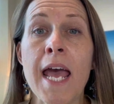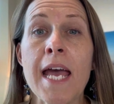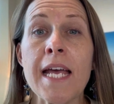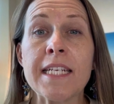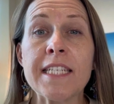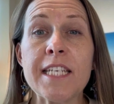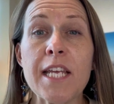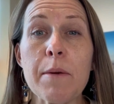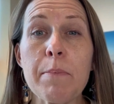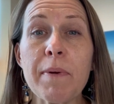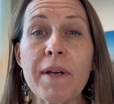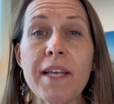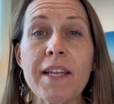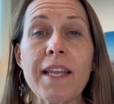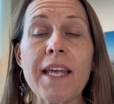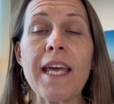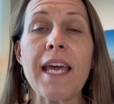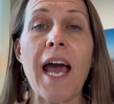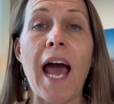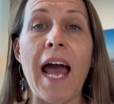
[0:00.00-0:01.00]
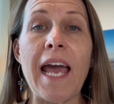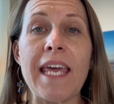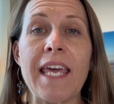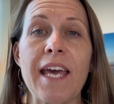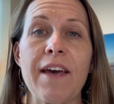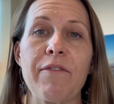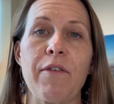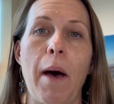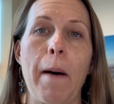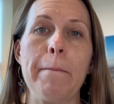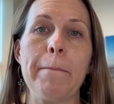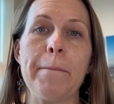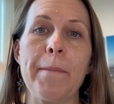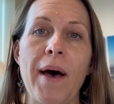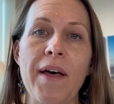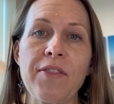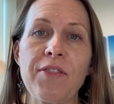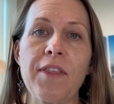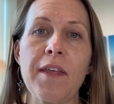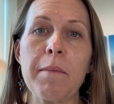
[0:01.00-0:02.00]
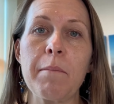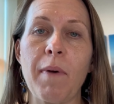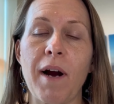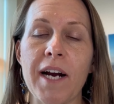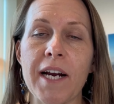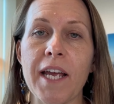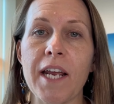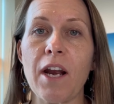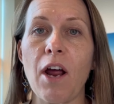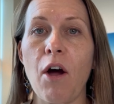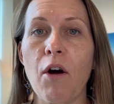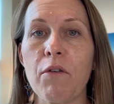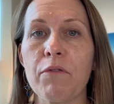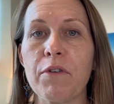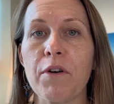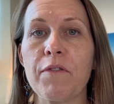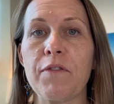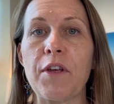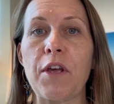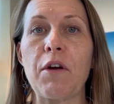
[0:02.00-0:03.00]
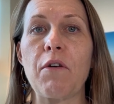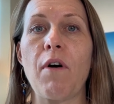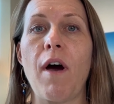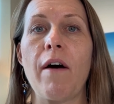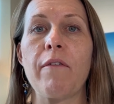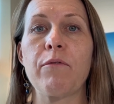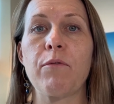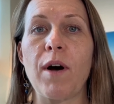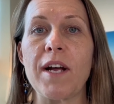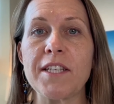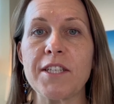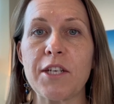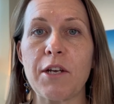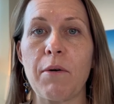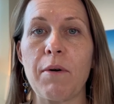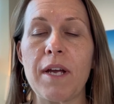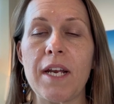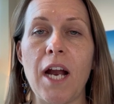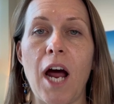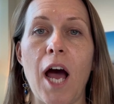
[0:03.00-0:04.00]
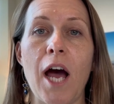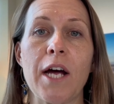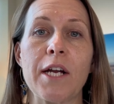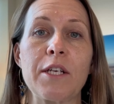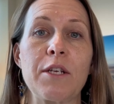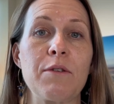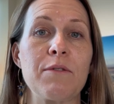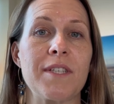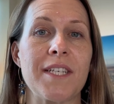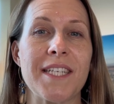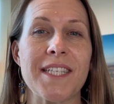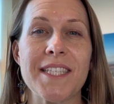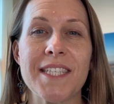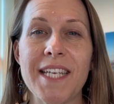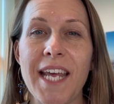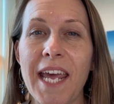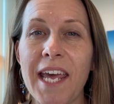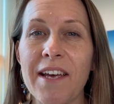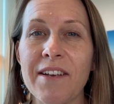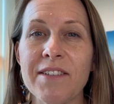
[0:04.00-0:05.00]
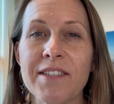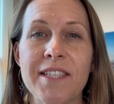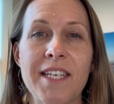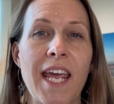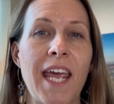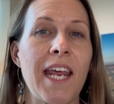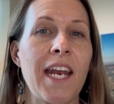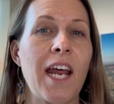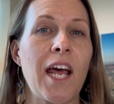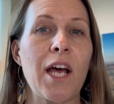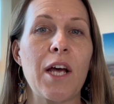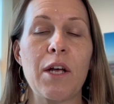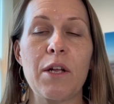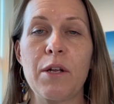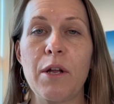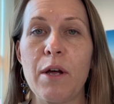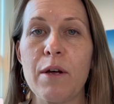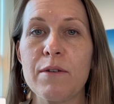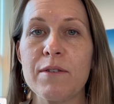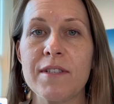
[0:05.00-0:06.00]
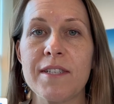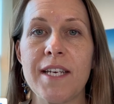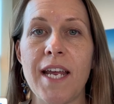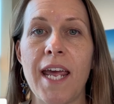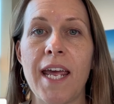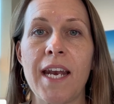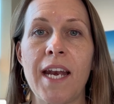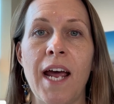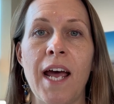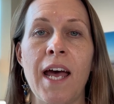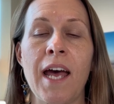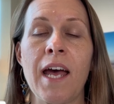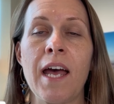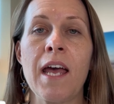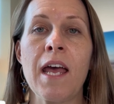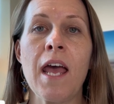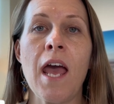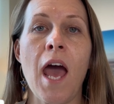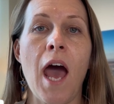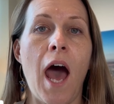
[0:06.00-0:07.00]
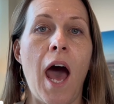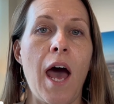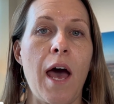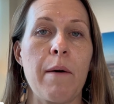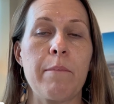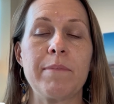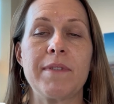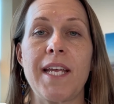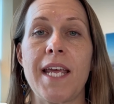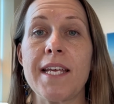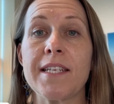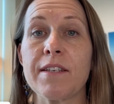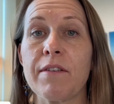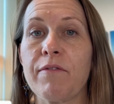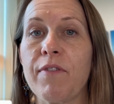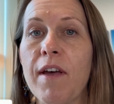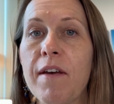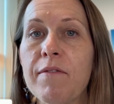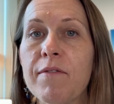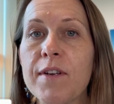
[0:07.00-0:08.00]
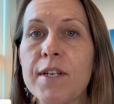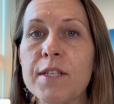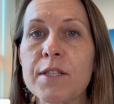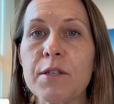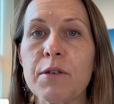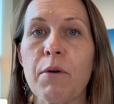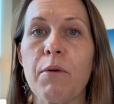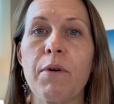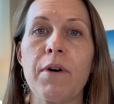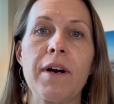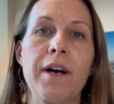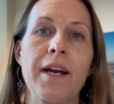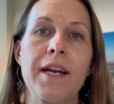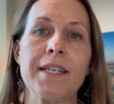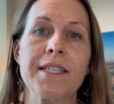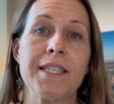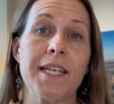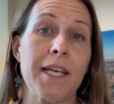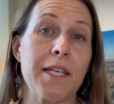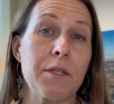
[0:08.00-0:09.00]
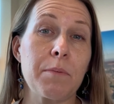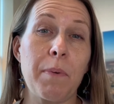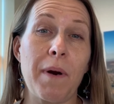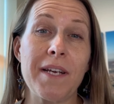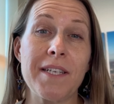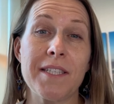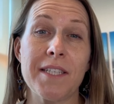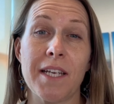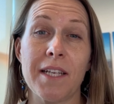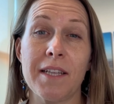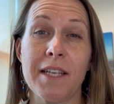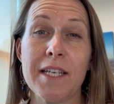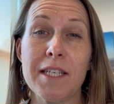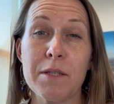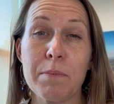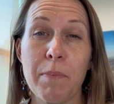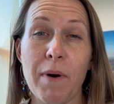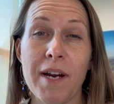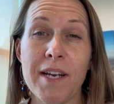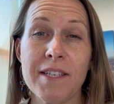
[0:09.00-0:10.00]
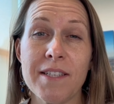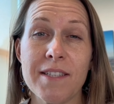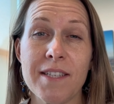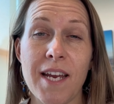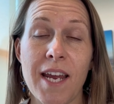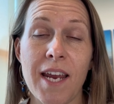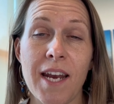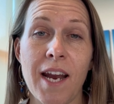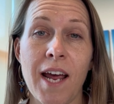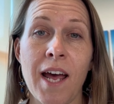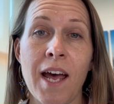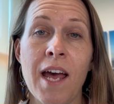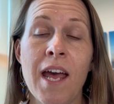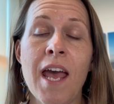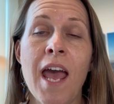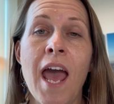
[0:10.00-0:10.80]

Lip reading: Typically, I give a monthly market overview of what's going on using sales data, close data, days of inventory, sales price to list price data,